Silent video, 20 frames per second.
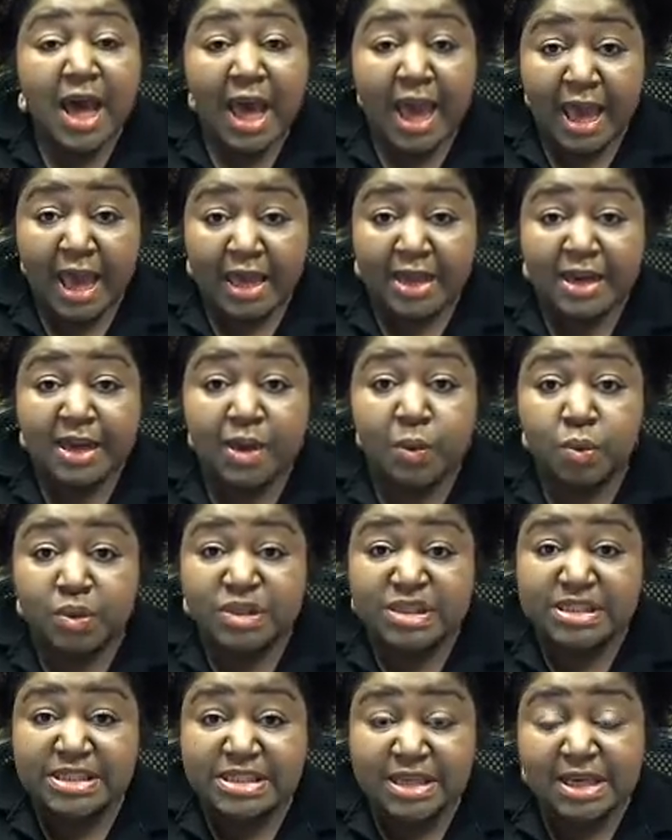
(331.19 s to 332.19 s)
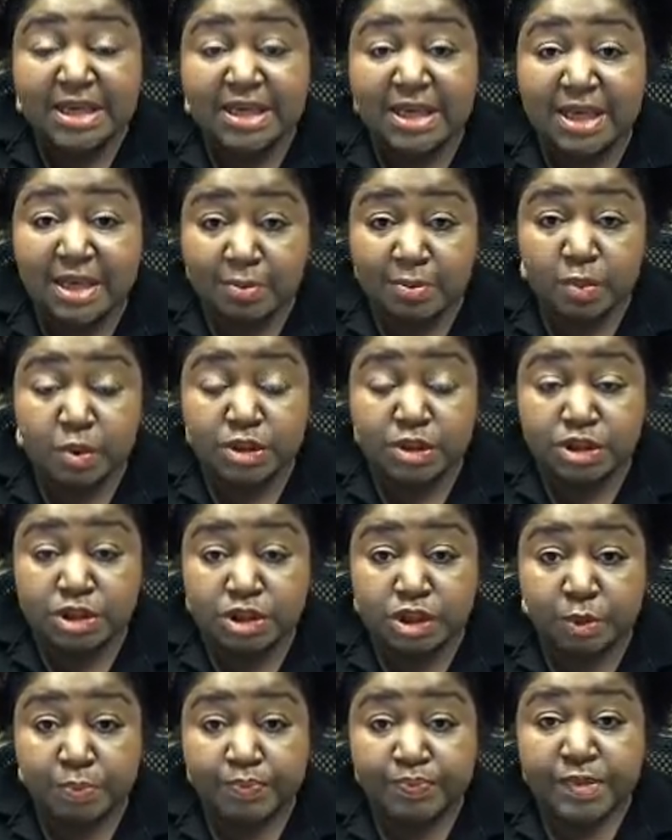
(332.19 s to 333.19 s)
and it will seal in
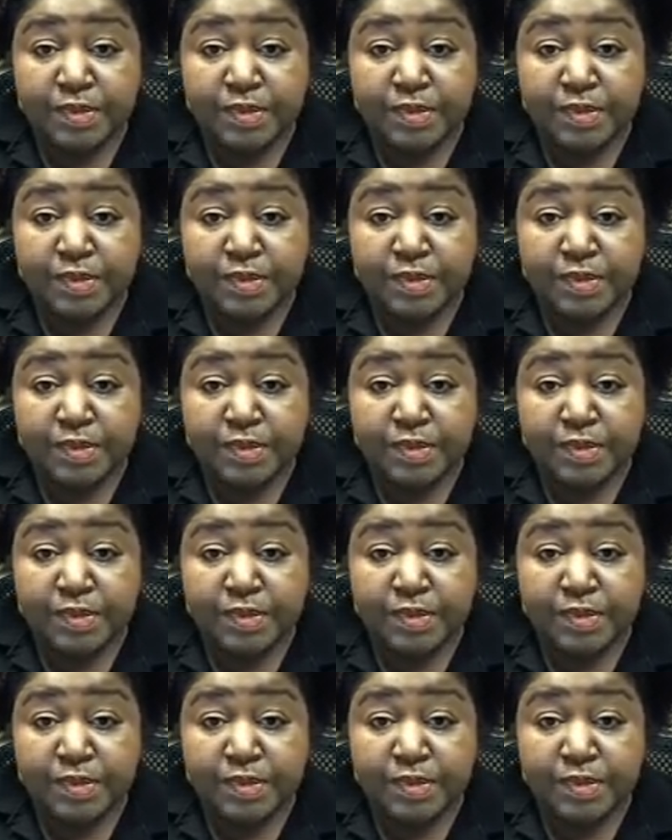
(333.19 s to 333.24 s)
moisture.